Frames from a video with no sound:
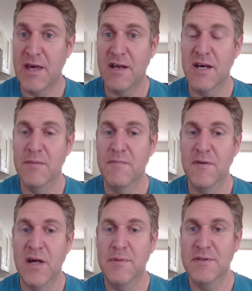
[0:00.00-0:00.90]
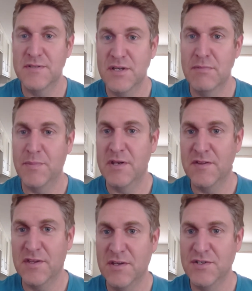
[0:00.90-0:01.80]
out of carbon fibre, so it might be
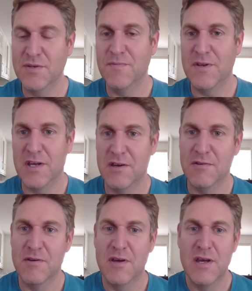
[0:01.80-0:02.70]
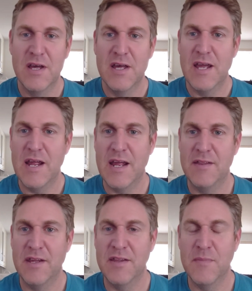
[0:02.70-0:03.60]
another YouTube video
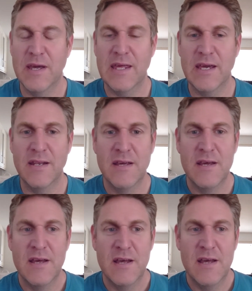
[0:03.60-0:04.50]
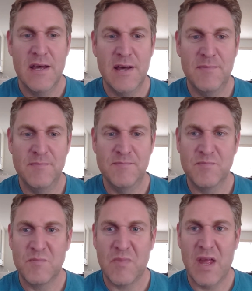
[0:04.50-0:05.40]
in the making.
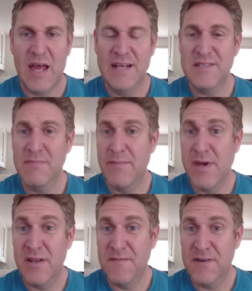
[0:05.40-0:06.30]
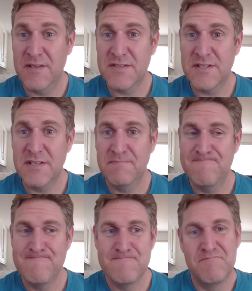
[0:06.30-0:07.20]
Has it made me any faster?
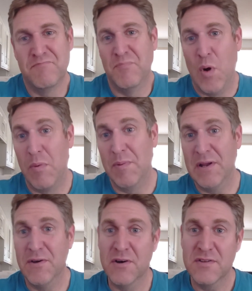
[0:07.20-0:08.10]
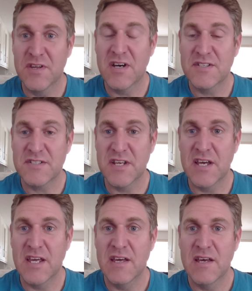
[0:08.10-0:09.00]
Probably not. Hard to say.